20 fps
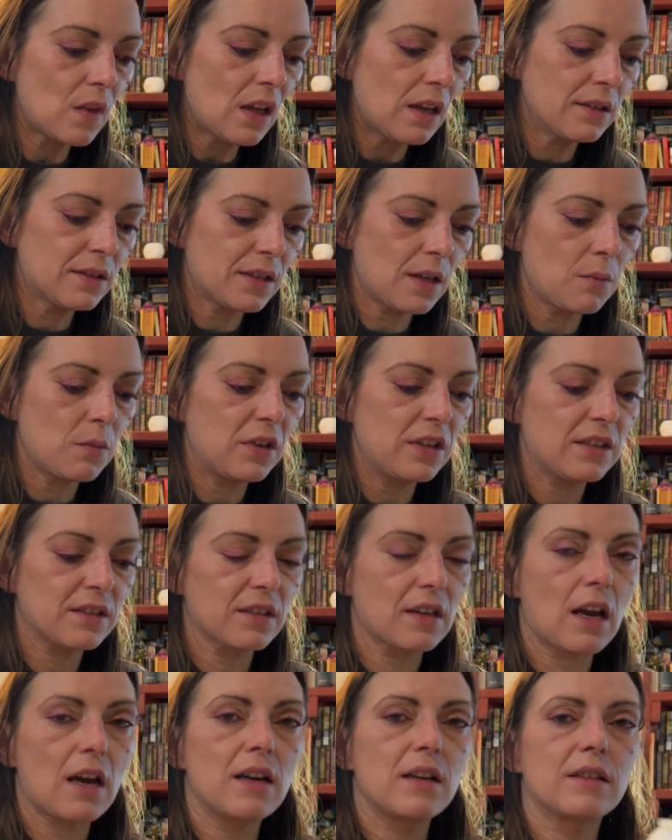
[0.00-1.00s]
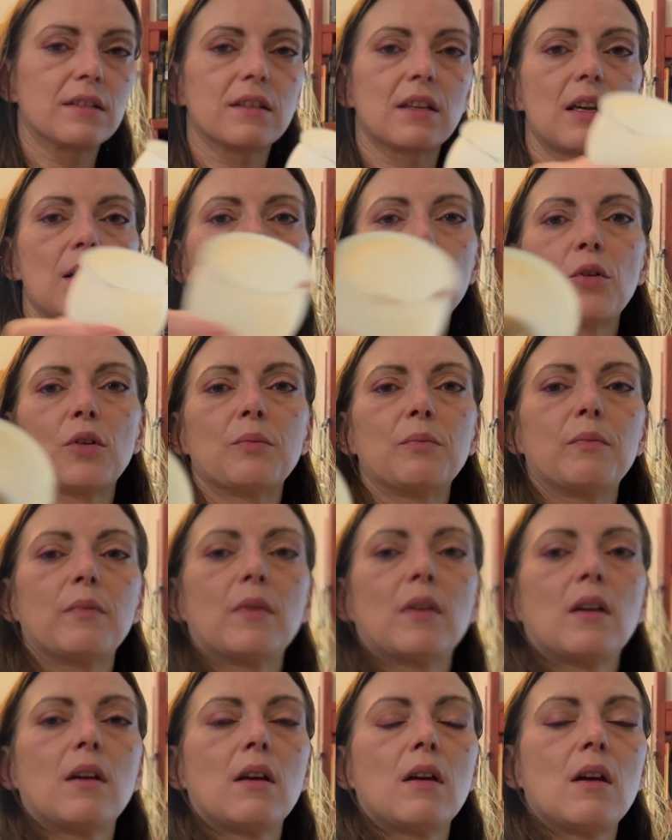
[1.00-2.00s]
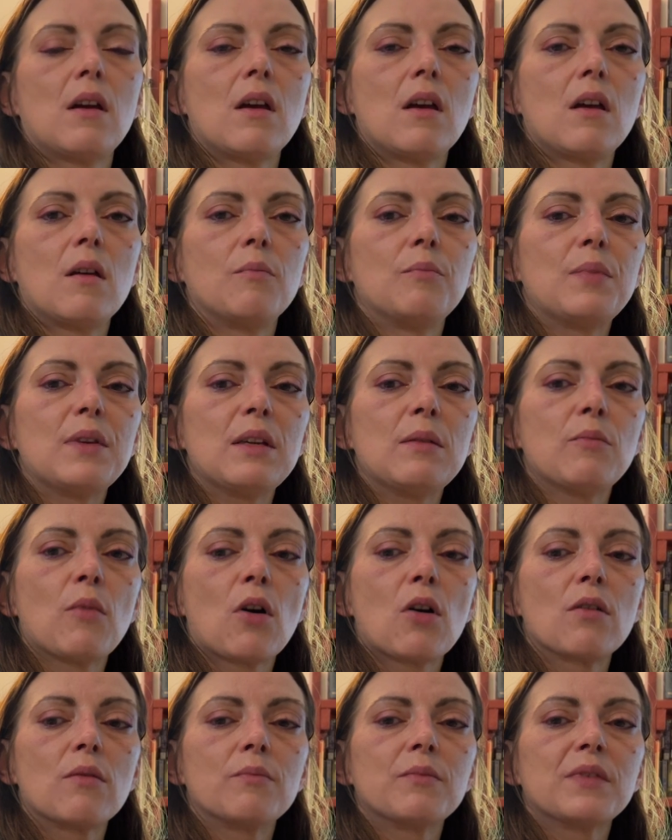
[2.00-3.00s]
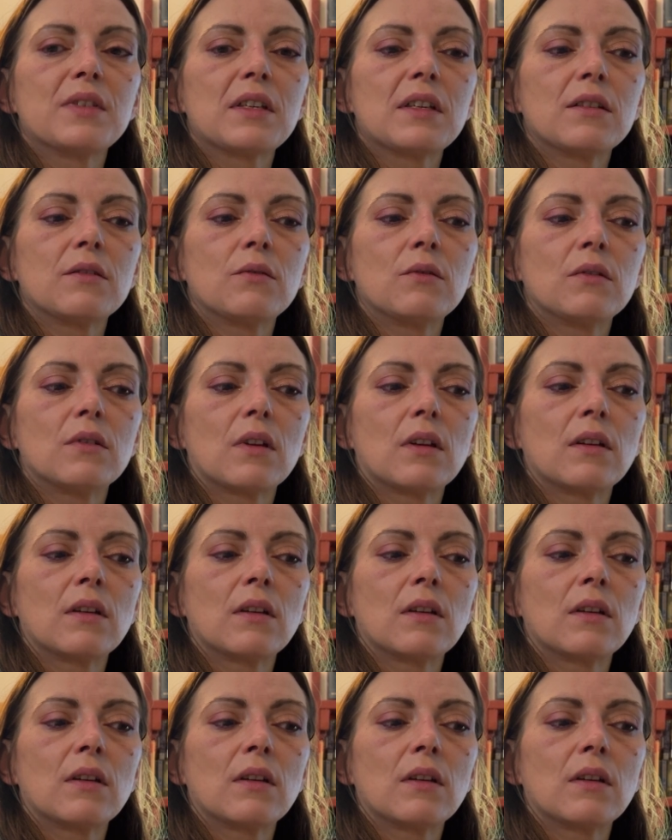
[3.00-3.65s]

Some of these guys that I put bee bombs in,